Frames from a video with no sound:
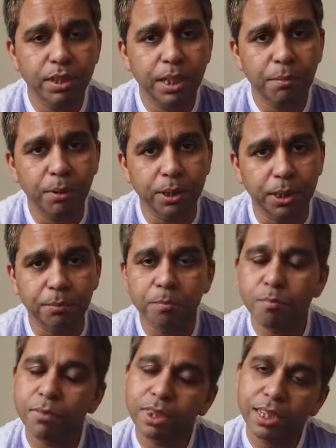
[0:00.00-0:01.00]
think about it
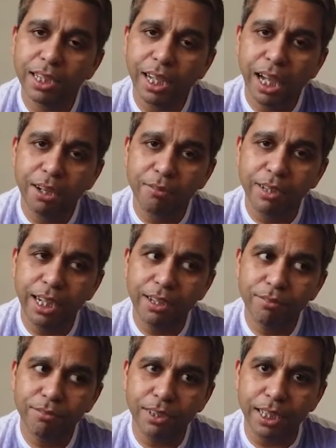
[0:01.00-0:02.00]
we
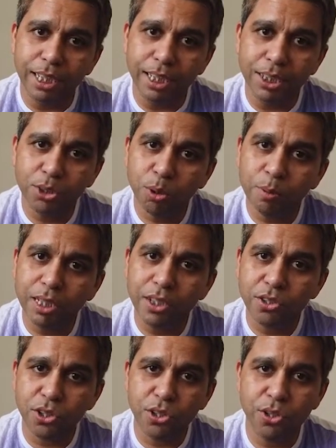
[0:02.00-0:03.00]
have uh, so many
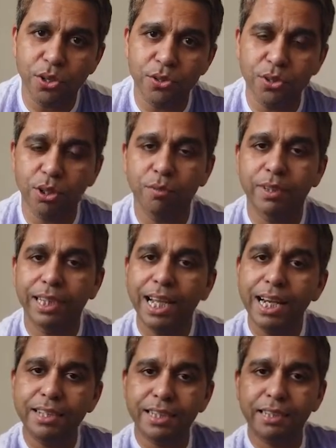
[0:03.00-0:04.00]
restrictions on our
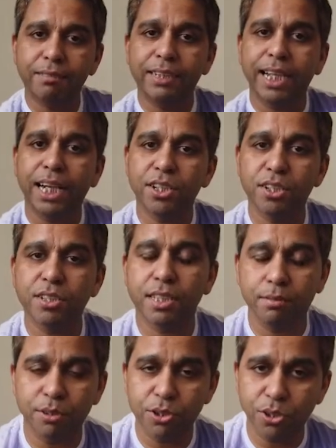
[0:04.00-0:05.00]
lives and our
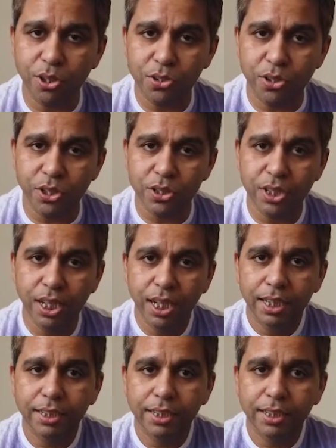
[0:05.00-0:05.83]
actions and our choices